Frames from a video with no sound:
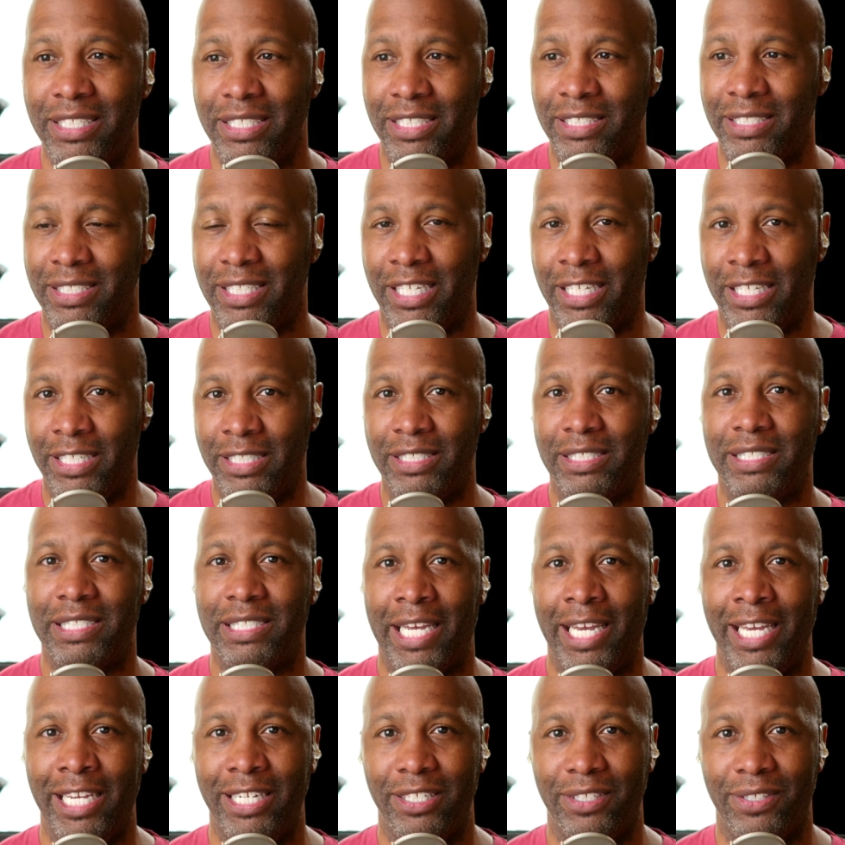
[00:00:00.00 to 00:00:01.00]
this
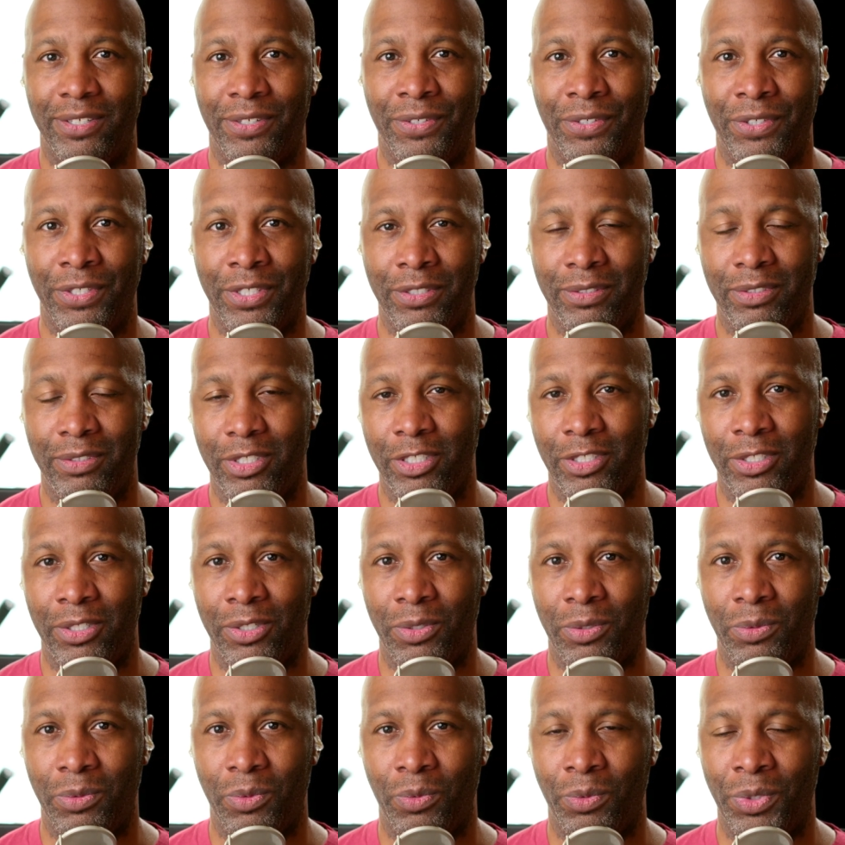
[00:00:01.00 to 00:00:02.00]
insight on, you
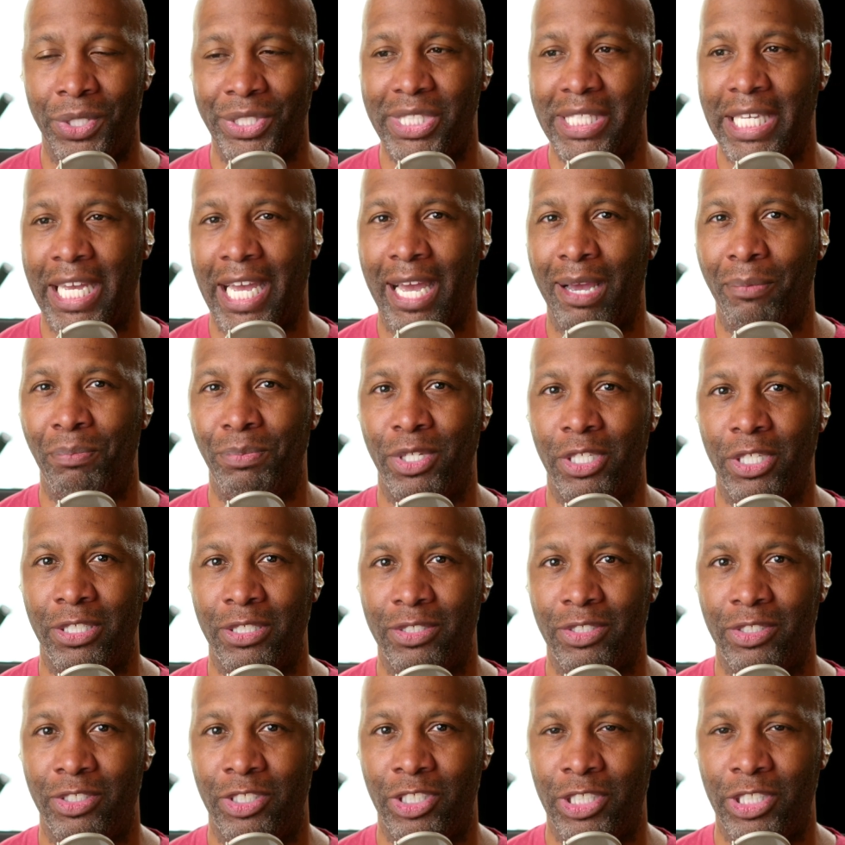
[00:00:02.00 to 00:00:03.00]
know, what's
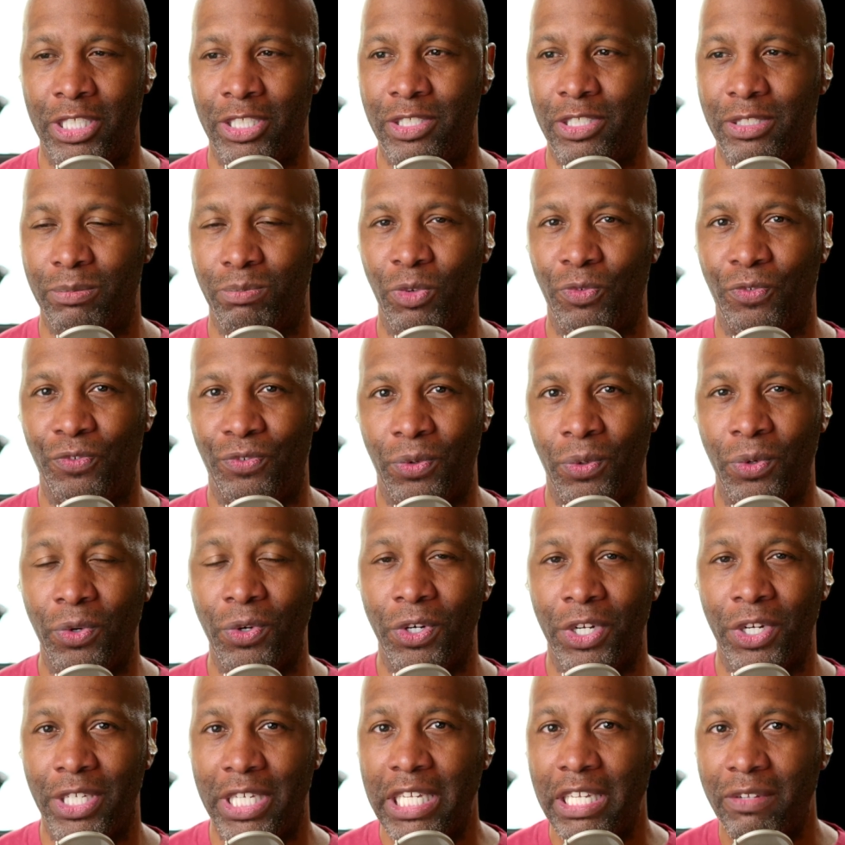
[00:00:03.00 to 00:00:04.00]
happening just
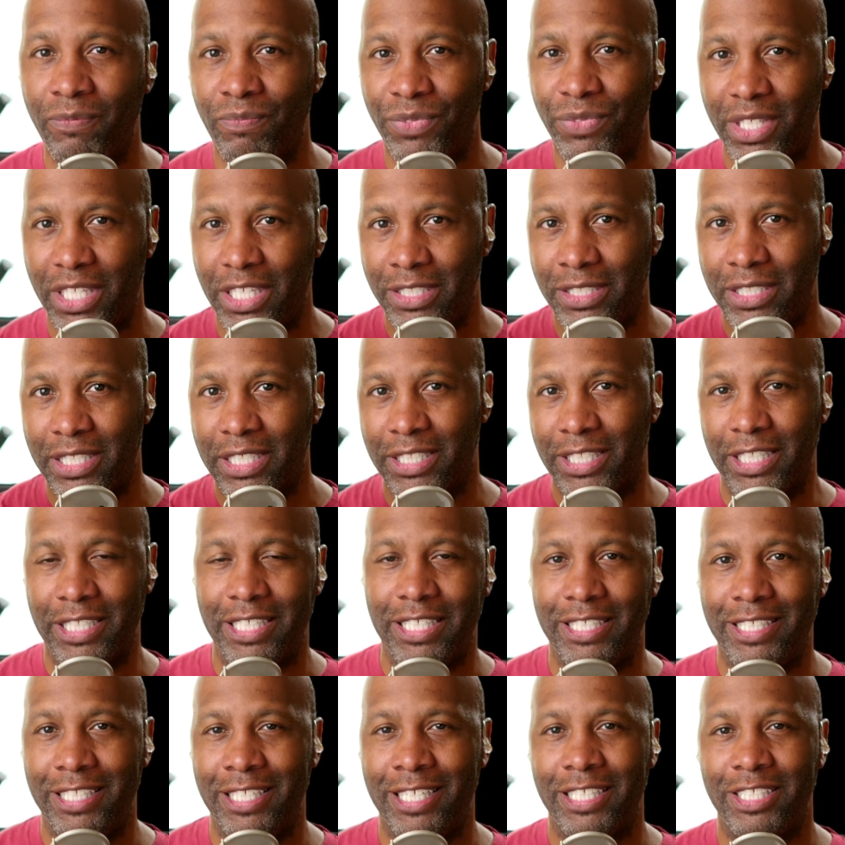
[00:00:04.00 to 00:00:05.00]
before he's
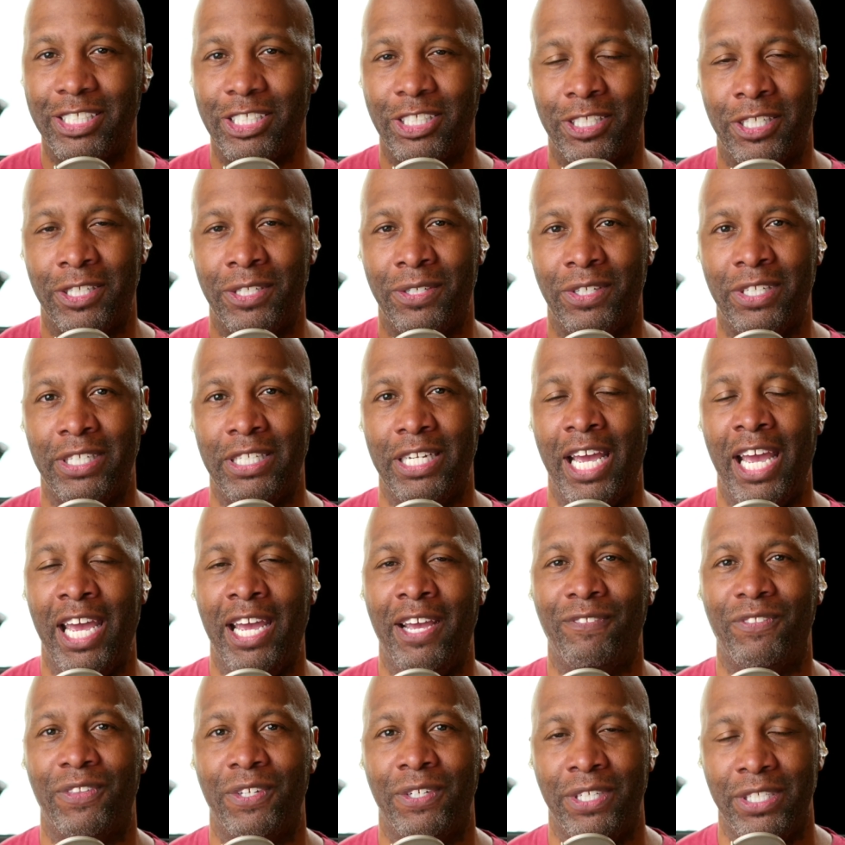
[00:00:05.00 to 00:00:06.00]
clicking that shutter and
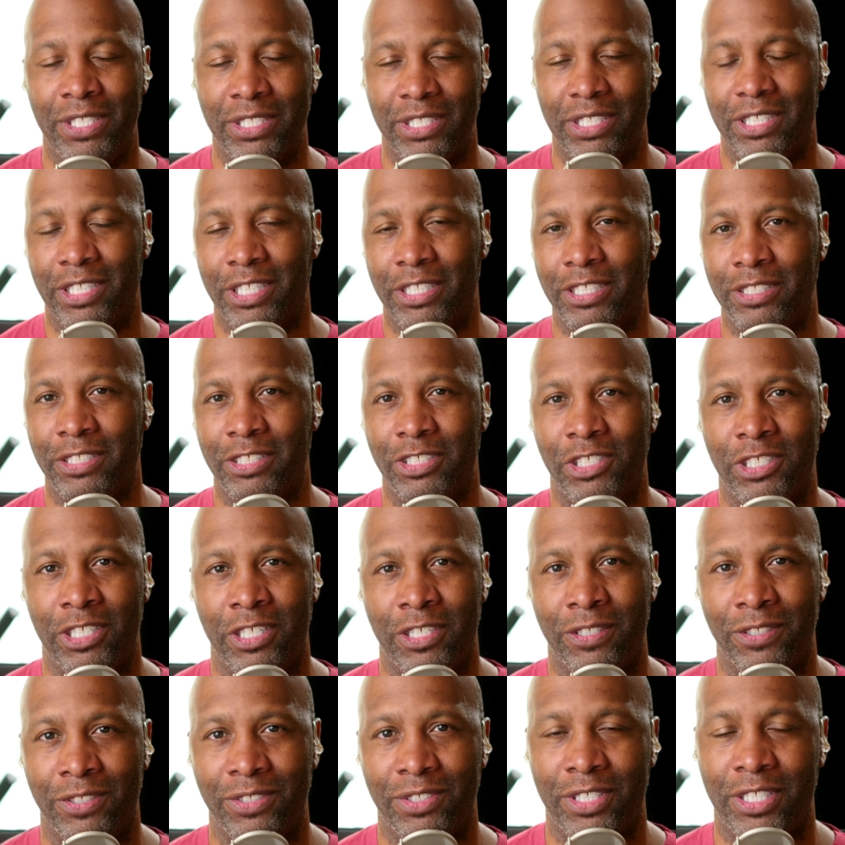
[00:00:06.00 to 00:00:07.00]
after he's clicking the shutter.